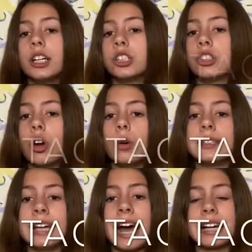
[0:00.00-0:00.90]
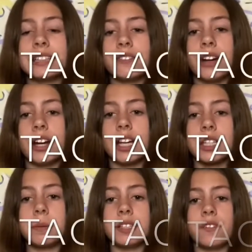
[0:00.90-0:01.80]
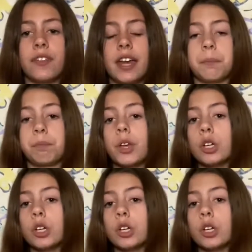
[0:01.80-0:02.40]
So tack is a very expensive thing.